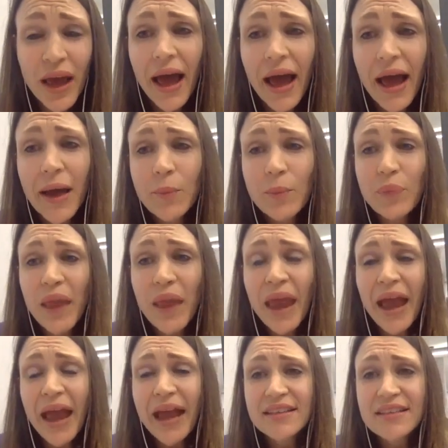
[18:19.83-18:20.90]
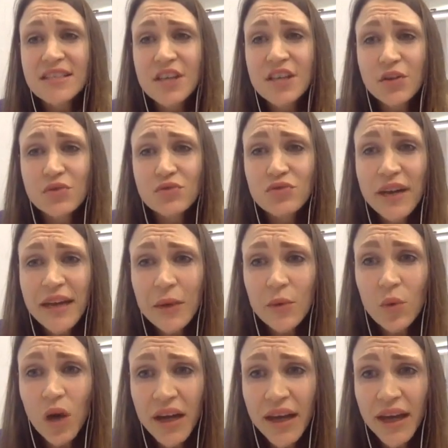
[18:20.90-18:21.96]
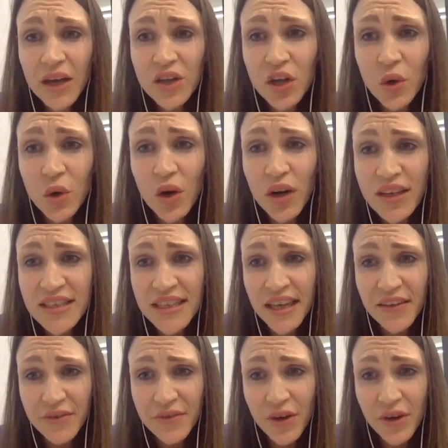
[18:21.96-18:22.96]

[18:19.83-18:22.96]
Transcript: And so, really working on the quality